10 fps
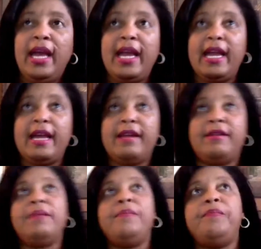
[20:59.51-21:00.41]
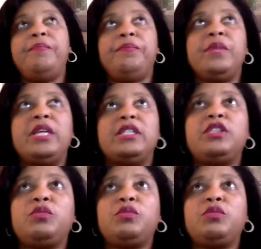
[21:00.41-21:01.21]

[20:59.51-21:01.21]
And this